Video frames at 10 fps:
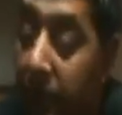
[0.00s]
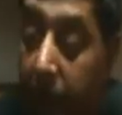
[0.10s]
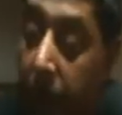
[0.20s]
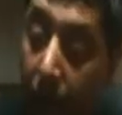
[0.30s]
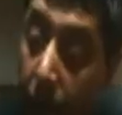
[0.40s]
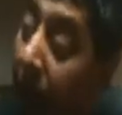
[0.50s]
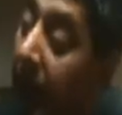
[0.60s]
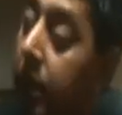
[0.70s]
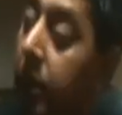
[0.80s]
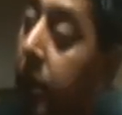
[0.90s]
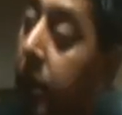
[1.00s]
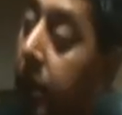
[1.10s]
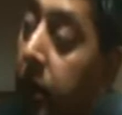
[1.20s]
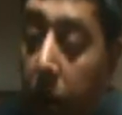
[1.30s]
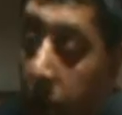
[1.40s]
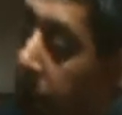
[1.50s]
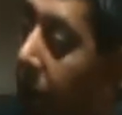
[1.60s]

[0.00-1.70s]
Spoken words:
The ones that go quick, like yo,